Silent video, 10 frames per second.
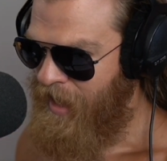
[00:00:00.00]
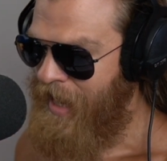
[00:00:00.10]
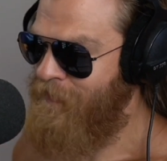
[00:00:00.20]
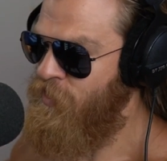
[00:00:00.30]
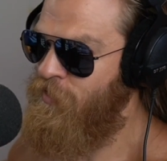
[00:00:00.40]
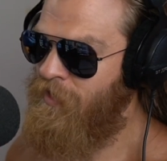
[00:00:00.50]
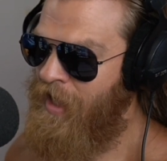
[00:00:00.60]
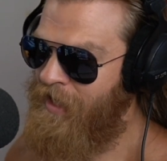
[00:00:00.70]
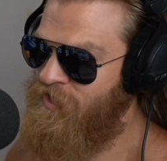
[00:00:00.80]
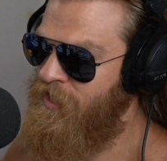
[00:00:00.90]
I'm
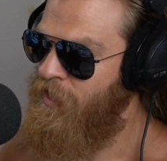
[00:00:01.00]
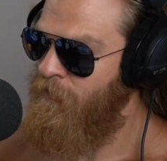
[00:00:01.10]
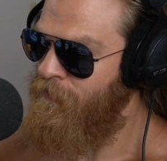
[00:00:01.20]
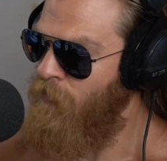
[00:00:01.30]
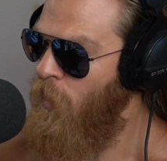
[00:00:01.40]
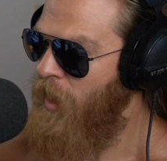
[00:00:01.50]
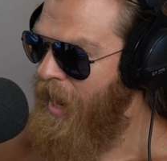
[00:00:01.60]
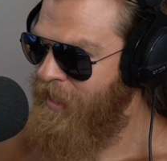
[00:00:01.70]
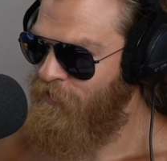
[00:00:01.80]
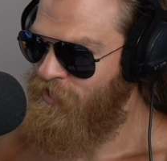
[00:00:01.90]
utilizing more
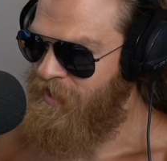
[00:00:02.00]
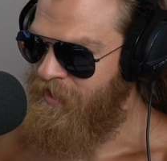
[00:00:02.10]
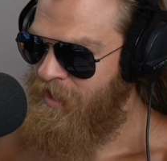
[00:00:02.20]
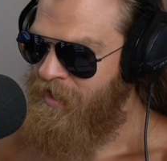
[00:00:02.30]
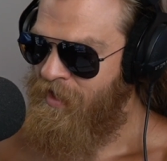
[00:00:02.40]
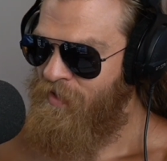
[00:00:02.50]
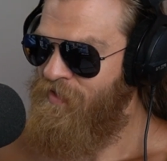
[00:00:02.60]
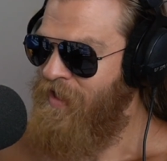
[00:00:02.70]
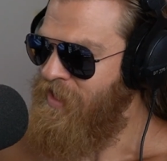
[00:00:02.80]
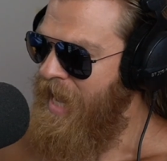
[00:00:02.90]
energy
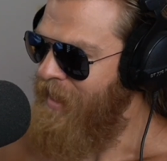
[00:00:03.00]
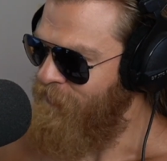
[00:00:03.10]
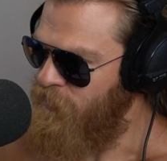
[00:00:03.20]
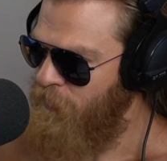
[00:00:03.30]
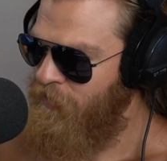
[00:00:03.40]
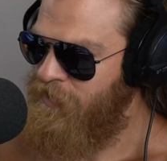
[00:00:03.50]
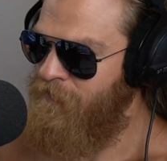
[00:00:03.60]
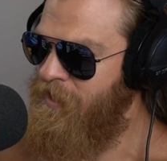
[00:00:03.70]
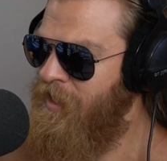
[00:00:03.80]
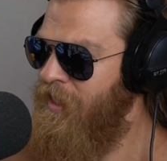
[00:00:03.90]
than the average person
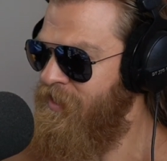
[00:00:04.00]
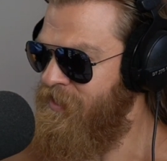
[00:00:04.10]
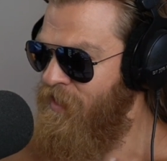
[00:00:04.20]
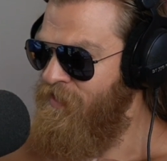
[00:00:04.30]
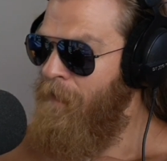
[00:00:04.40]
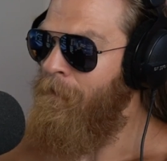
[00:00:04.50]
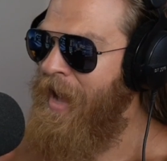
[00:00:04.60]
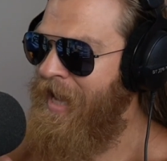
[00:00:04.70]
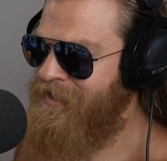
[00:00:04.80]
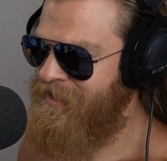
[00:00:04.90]
because the
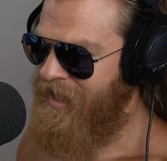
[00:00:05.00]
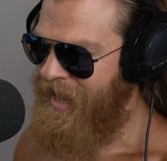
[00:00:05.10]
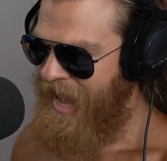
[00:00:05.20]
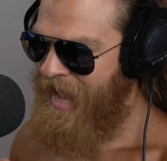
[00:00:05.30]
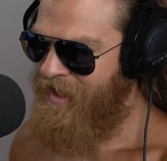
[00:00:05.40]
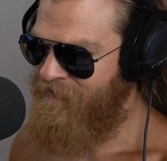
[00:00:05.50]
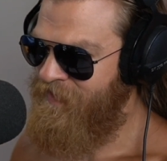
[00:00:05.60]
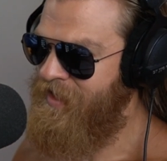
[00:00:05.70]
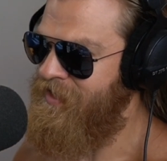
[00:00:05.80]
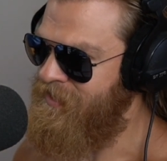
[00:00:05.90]
mass that I have
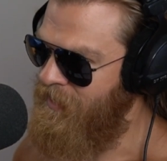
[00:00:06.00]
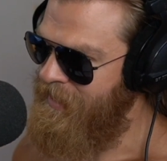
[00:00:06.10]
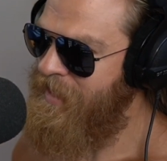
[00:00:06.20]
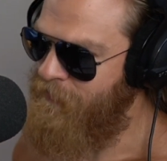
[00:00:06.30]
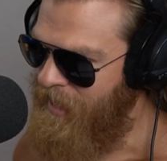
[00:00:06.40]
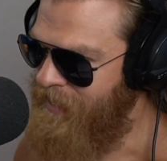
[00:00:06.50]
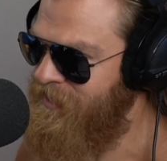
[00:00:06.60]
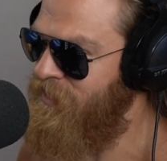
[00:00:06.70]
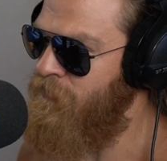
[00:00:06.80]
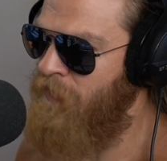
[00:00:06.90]
is lean mass.
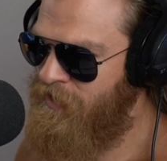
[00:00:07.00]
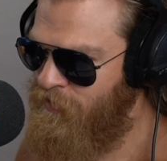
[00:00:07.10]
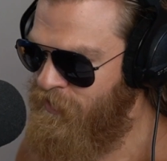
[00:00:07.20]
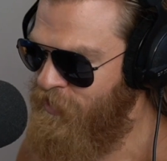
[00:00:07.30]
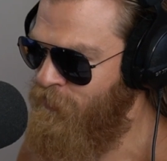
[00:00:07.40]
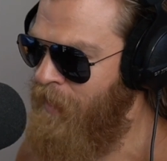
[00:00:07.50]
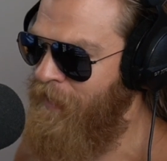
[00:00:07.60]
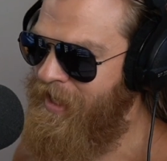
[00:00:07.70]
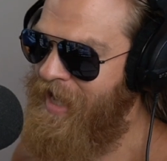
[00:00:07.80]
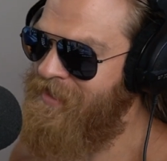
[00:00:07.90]
It's muscle tissue my
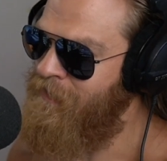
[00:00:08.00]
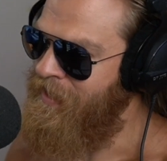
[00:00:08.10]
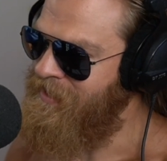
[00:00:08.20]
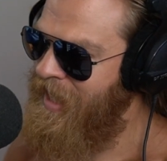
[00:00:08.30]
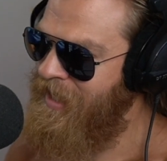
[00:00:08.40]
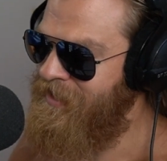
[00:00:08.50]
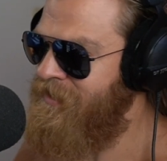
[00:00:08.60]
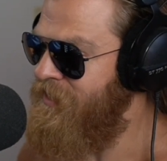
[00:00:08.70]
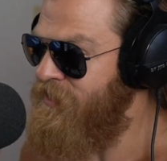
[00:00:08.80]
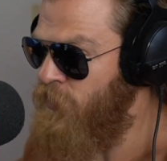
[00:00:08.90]
body has to maintain. It's
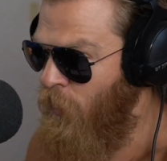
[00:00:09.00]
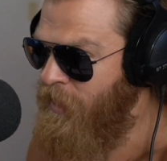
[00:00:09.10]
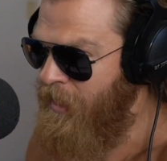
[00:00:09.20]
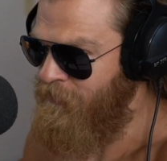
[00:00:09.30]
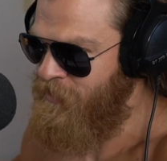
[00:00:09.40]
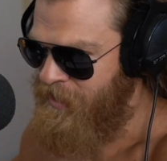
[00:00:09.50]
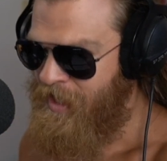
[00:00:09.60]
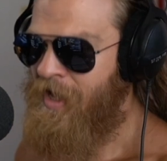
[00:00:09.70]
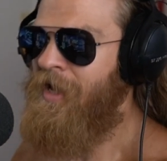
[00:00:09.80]
not stored energy.